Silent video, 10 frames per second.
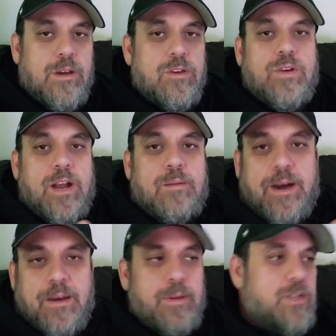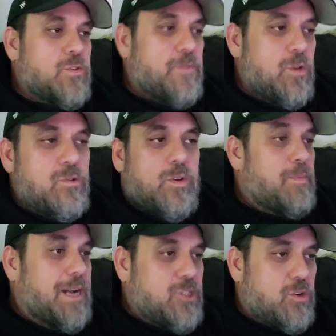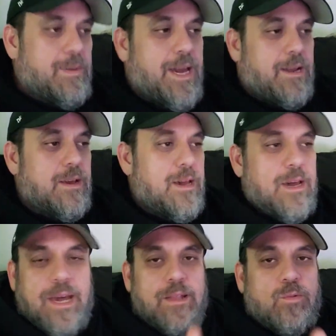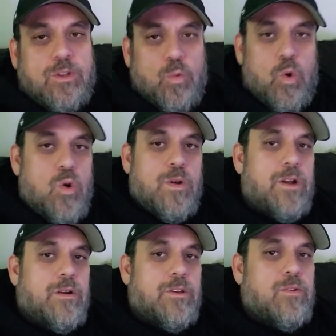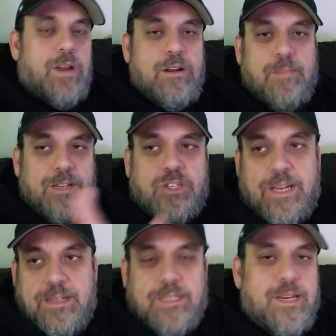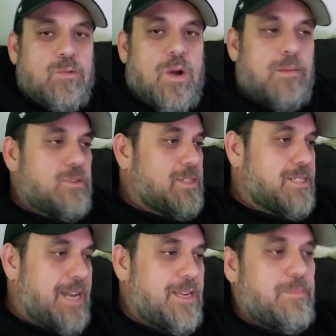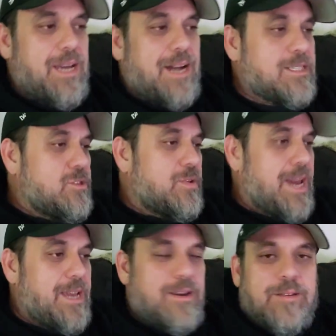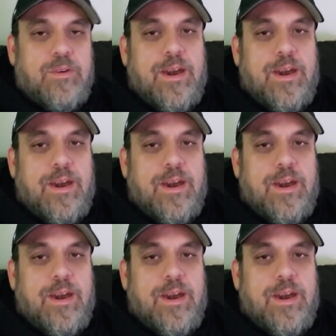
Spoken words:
You cared about him and his feud with Macho Man and then with the Warrior, and you cared about Jake the Snake Roberts and Ted DiBiase. You hated him.